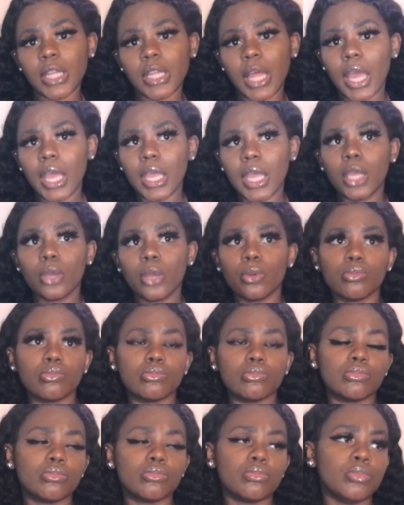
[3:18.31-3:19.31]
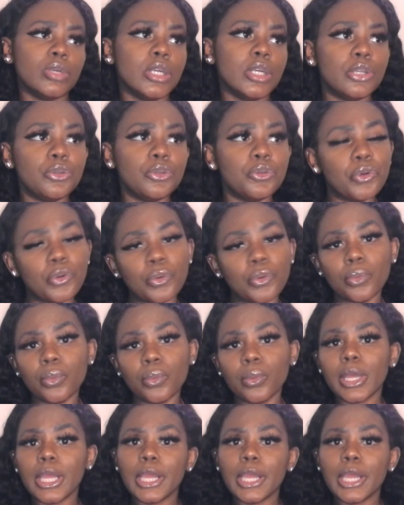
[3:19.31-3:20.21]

Like, we knew